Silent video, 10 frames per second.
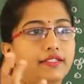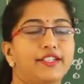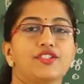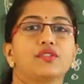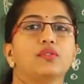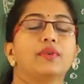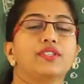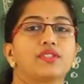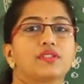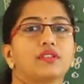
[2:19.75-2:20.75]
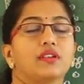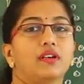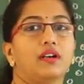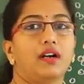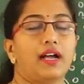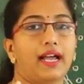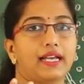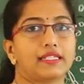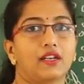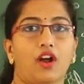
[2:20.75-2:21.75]
tissue which
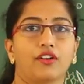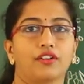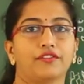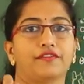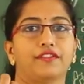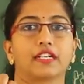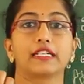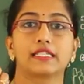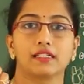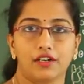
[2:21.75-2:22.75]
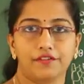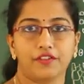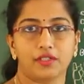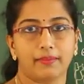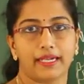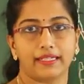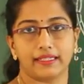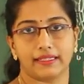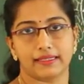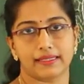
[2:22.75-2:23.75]
has a lot of reserved food
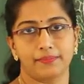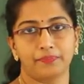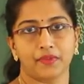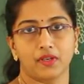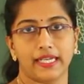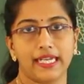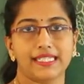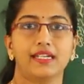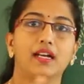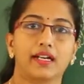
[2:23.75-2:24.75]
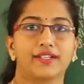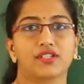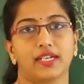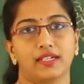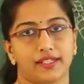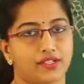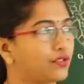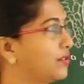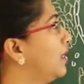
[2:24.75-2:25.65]
materials. Okay, it's a nourishing tissue.